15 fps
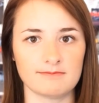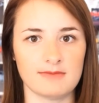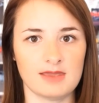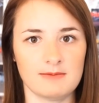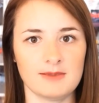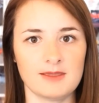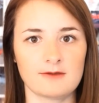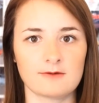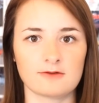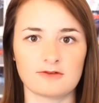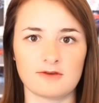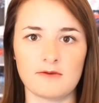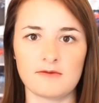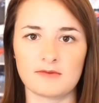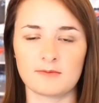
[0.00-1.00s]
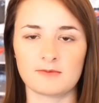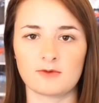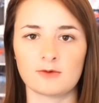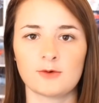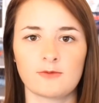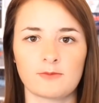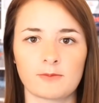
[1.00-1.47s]
Maybe he could show some
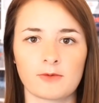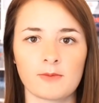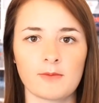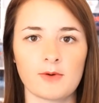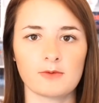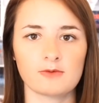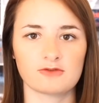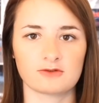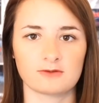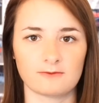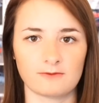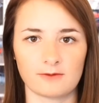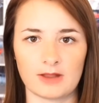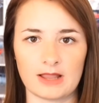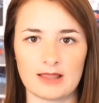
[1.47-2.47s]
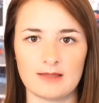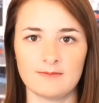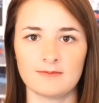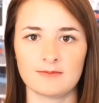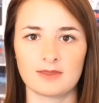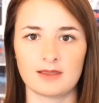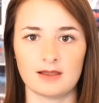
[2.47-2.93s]
sort of promotion for
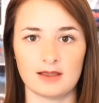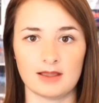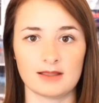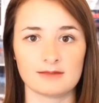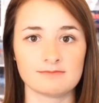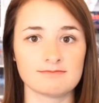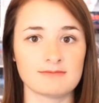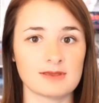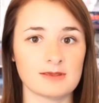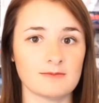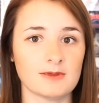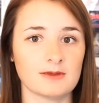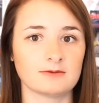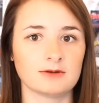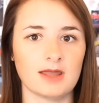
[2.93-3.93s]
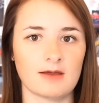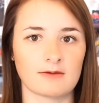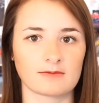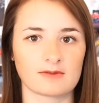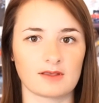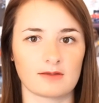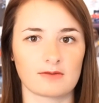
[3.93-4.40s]
him and maybe
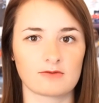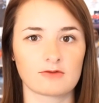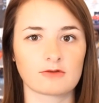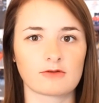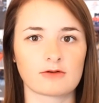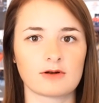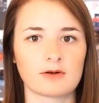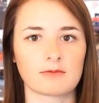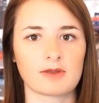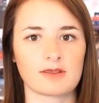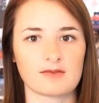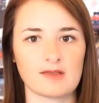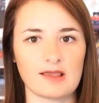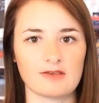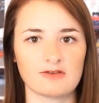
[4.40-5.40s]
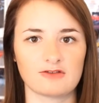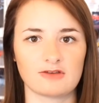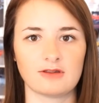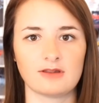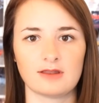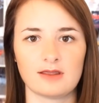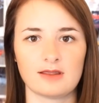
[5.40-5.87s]
announce his
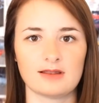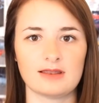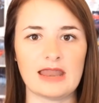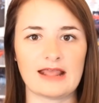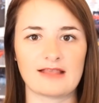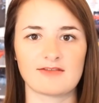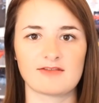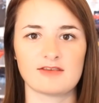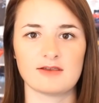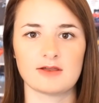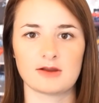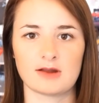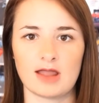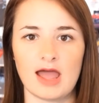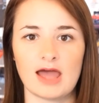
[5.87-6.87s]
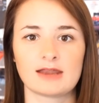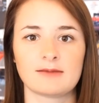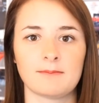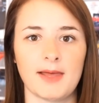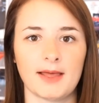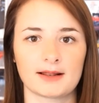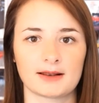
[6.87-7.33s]
titularization next year
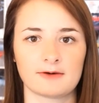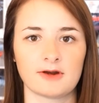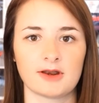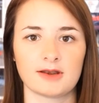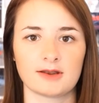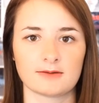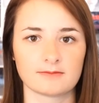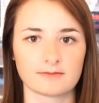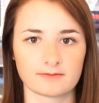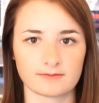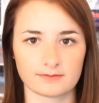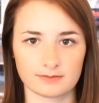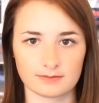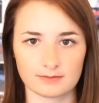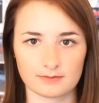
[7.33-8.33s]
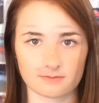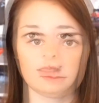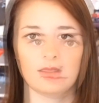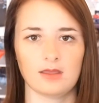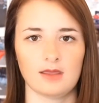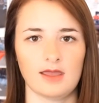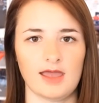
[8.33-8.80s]
at McLaren.
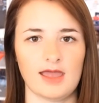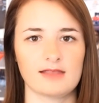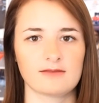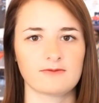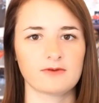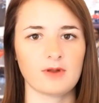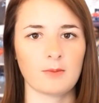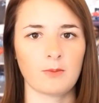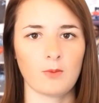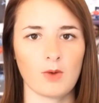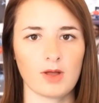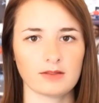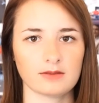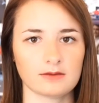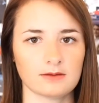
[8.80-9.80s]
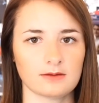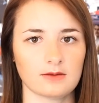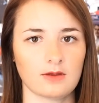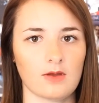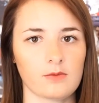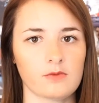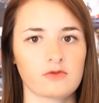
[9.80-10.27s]
And flop one
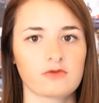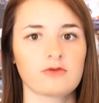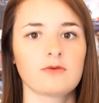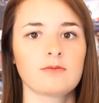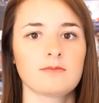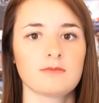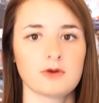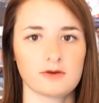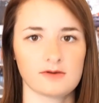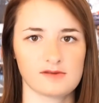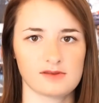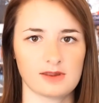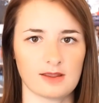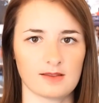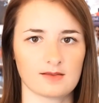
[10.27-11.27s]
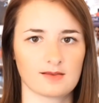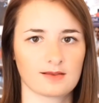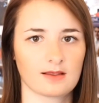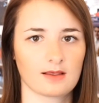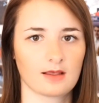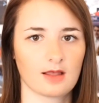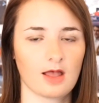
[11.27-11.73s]
goes to
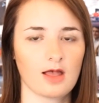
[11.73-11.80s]
Mercedes.